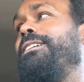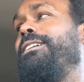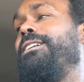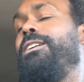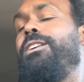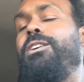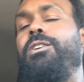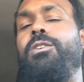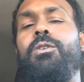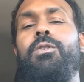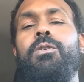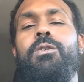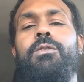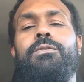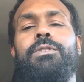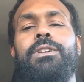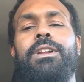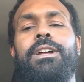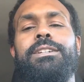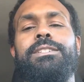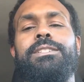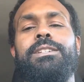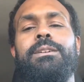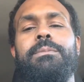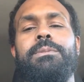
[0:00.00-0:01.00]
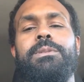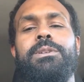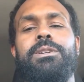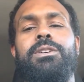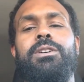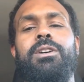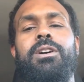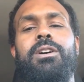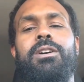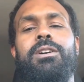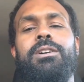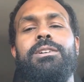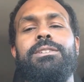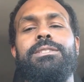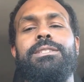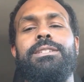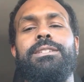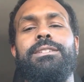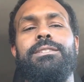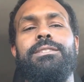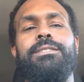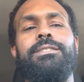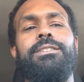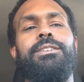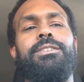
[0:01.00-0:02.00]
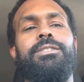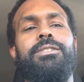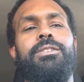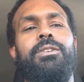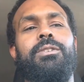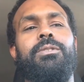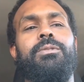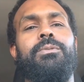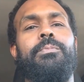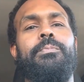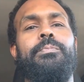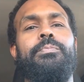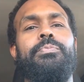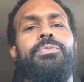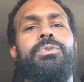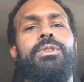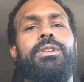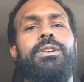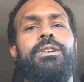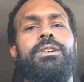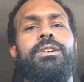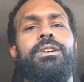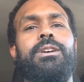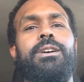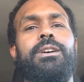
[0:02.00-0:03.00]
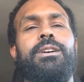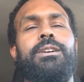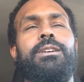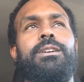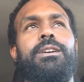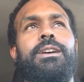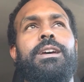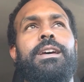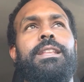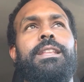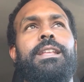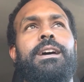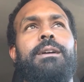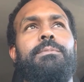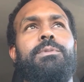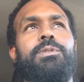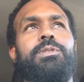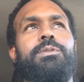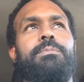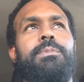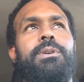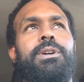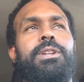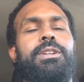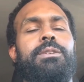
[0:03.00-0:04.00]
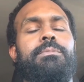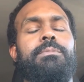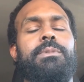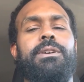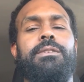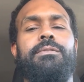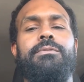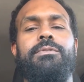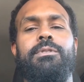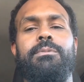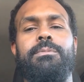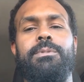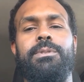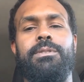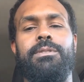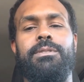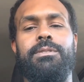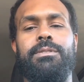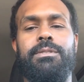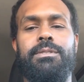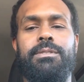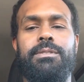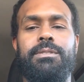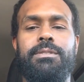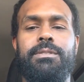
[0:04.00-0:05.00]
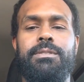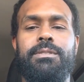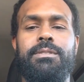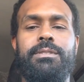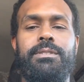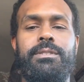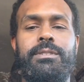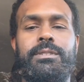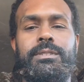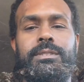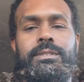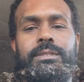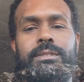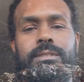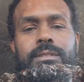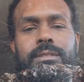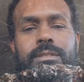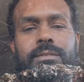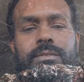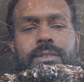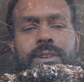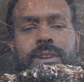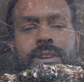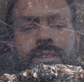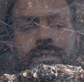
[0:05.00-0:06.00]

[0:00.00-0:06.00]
go over like some of the costs and and how much money you make from it. All right.